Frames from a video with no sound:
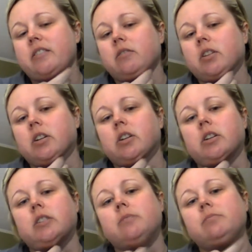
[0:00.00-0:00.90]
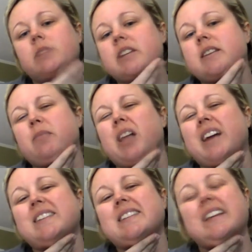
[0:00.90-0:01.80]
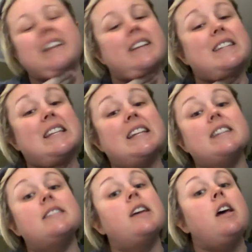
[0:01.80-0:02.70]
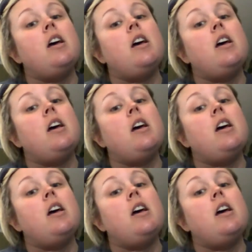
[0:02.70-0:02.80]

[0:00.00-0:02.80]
I'm gonna because I'm light skinned as it is.